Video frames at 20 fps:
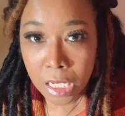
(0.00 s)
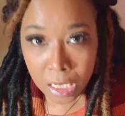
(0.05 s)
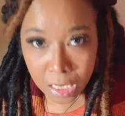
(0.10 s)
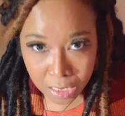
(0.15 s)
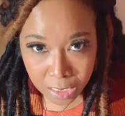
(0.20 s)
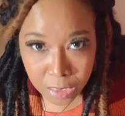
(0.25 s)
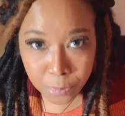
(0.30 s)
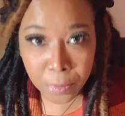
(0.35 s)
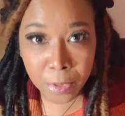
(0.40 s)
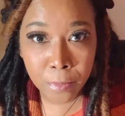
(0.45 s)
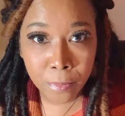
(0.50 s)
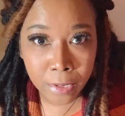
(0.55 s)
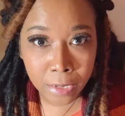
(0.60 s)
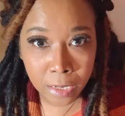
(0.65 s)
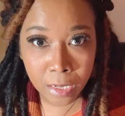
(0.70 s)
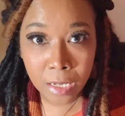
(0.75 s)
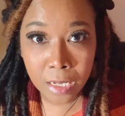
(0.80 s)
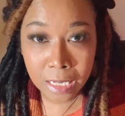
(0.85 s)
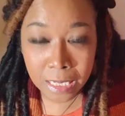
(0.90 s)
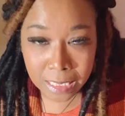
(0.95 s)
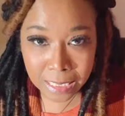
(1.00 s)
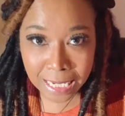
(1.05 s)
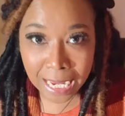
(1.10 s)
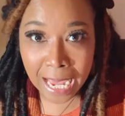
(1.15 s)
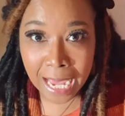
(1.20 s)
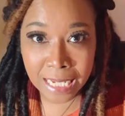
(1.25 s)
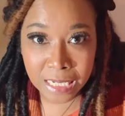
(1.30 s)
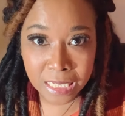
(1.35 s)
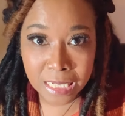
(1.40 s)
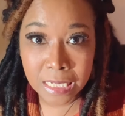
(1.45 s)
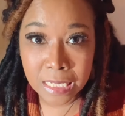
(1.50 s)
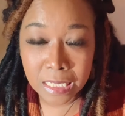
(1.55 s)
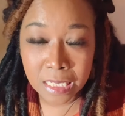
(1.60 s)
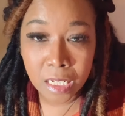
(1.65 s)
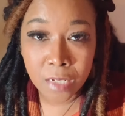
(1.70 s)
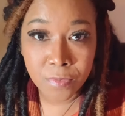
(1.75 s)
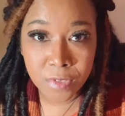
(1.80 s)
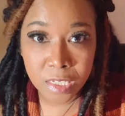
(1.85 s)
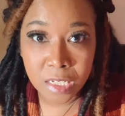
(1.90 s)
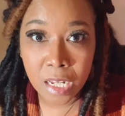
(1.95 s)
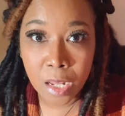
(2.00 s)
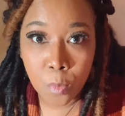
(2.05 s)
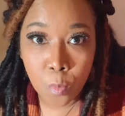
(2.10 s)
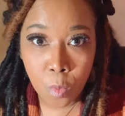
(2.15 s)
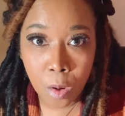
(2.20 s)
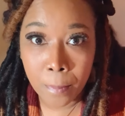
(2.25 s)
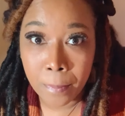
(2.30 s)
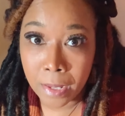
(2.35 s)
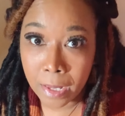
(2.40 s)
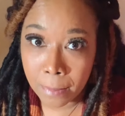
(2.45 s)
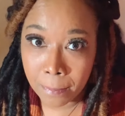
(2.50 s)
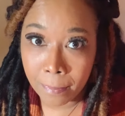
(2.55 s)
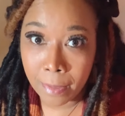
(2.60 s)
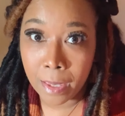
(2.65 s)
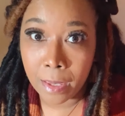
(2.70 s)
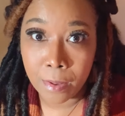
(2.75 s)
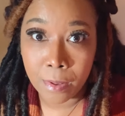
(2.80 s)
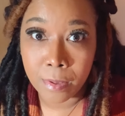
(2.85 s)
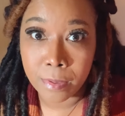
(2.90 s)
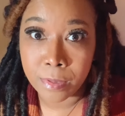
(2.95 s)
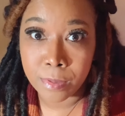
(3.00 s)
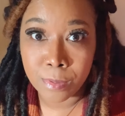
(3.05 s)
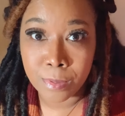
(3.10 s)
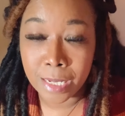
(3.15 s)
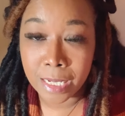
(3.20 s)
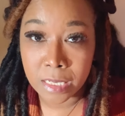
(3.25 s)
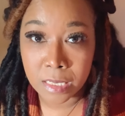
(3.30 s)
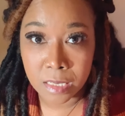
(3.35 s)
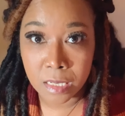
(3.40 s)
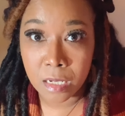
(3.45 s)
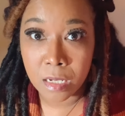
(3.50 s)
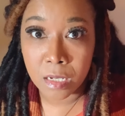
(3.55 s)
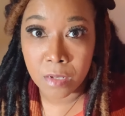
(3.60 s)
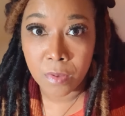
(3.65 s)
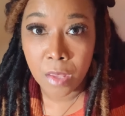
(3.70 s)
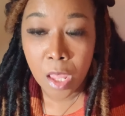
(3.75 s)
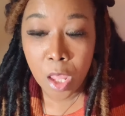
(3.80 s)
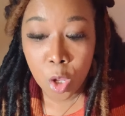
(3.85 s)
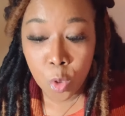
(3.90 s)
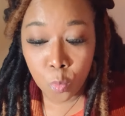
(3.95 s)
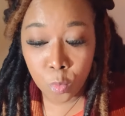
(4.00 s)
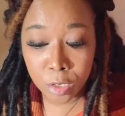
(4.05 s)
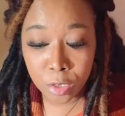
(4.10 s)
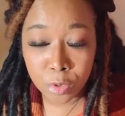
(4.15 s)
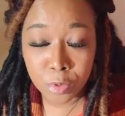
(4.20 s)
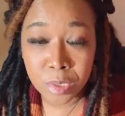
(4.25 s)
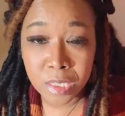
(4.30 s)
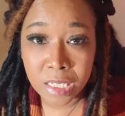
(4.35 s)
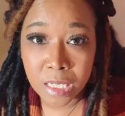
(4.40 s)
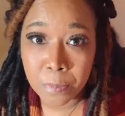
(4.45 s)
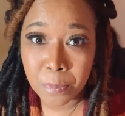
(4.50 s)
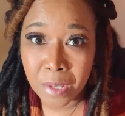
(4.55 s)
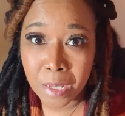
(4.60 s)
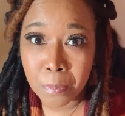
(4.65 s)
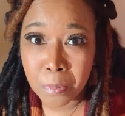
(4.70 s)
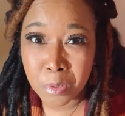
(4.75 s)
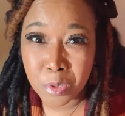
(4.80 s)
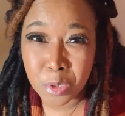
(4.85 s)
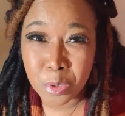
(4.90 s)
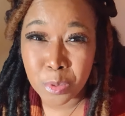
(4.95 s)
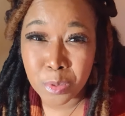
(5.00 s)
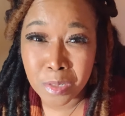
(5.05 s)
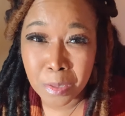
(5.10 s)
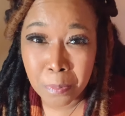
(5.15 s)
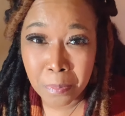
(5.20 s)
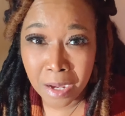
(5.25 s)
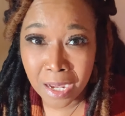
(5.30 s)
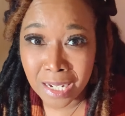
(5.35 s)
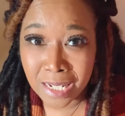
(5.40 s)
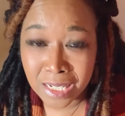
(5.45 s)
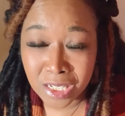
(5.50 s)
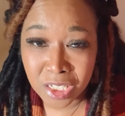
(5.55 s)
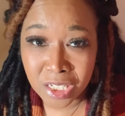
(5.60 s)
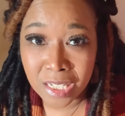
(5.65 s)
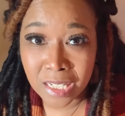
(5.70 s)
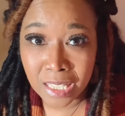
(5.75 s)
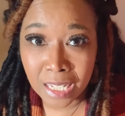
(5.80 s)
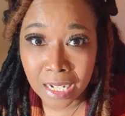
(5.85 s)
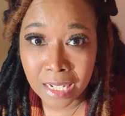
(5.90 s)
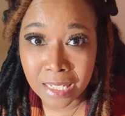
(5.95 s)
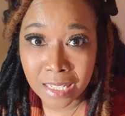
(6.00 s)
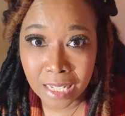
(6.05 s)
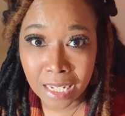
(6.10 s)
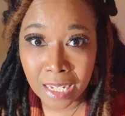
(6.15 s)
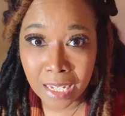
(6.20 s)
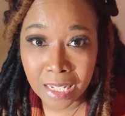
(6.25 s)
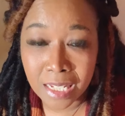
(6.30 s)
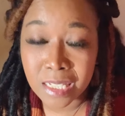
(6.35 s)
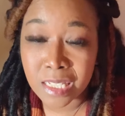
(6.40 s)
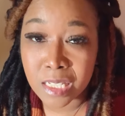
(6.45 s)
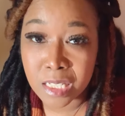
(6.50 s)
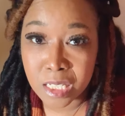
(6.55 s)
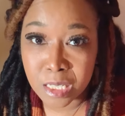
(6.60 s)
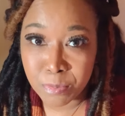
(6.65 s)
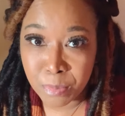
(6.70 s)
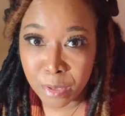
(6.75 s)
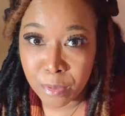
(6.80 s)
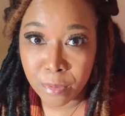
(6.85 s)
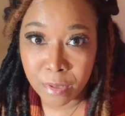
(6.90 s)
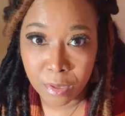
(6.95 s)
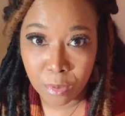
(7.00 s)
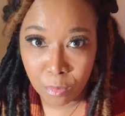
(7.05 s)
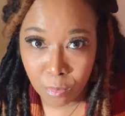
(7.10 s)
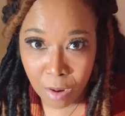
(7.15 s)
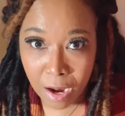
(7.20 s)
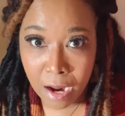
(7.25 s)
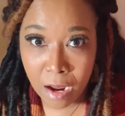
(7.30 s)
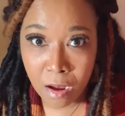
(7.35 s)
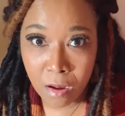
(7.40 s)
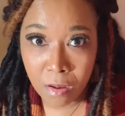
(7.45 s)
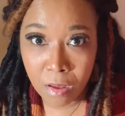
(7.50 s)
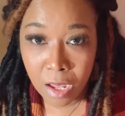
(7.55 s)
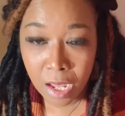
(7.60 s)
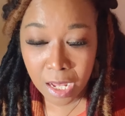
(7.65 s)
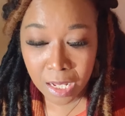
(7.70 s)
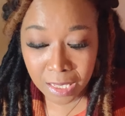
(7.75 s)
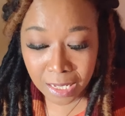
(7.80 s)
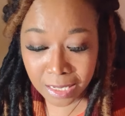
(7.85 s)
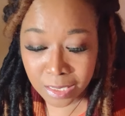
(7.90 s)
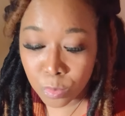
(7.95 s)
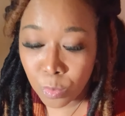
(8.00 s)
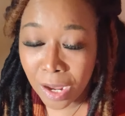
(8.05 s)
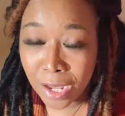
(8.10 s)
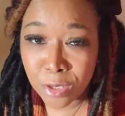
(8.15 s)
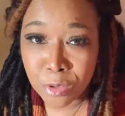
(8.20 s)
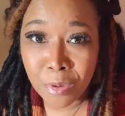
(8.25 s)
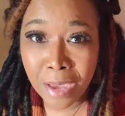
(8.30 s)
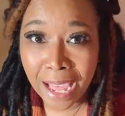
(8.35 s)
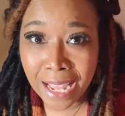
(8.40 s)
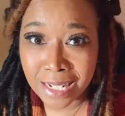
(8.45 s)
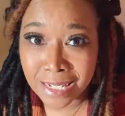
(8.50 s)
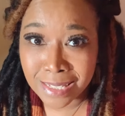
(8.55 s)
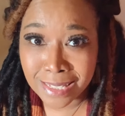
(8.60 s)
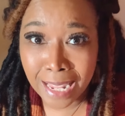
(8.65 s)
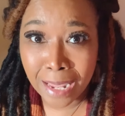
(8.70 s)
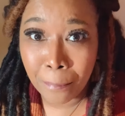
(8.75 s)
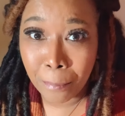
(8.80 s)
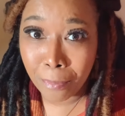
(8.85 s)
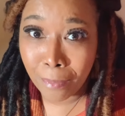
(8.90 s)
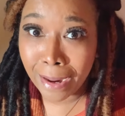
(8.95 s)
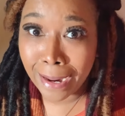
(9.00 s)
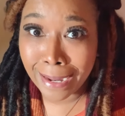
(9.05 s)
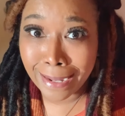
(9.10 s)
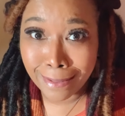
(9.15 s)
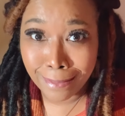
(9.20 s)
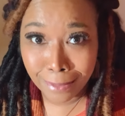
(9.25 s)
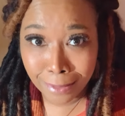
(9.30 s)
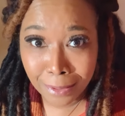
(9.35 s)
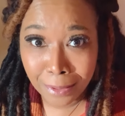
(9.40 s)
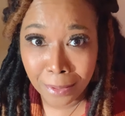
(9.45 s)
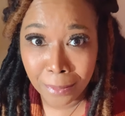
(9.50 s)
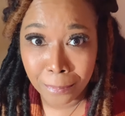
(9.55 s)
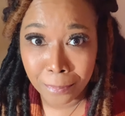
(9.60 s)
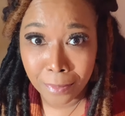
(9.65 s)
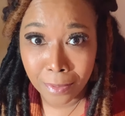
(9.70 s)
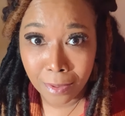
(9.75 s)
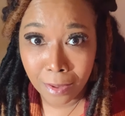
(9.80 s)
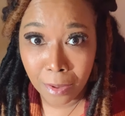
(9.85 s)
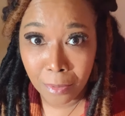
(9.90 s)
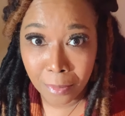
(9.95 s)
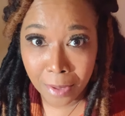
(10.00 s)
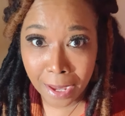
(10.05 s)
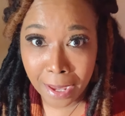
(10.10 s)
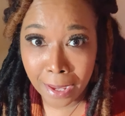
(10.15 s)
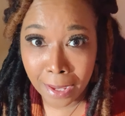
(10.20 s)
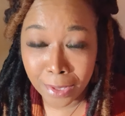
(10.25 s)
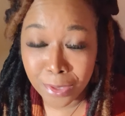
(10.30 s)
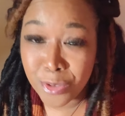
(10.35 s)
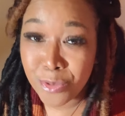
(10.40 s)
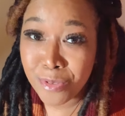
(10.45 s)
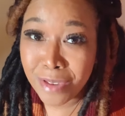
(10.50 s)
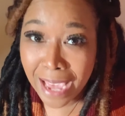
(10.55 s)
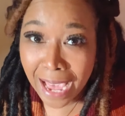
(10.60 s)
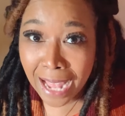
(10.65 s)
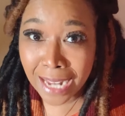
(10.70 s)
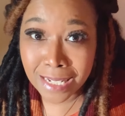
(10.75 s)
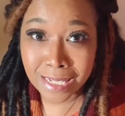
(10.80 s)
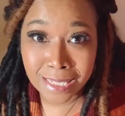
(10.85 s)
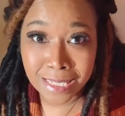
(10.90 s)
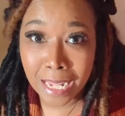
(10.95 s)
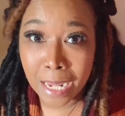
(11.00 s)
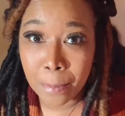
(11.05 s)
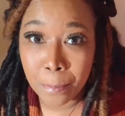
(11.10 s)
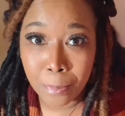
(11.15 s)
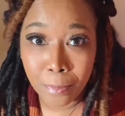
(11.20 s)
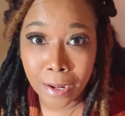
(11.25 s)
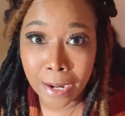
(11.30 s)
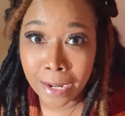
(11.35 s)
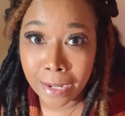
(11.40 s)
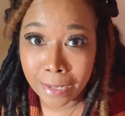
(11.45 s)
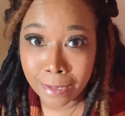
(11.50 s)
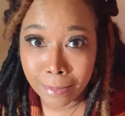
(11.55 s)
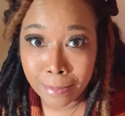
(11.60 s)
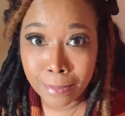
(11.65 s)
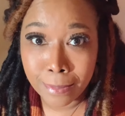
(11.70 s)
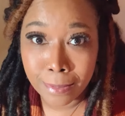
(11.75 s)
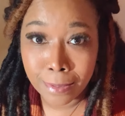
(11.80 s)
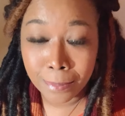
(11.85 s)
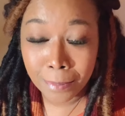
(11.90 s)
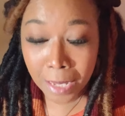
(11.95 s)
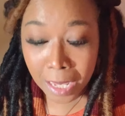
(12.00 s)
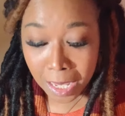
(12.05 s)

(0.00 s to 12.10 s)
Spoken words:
a spirit attached itself to that woman and made her do that stuff. When you see people do demonic shit like that, it's a spirit around. That's why you got to stay prayed up, okay? You got to stay prayed up.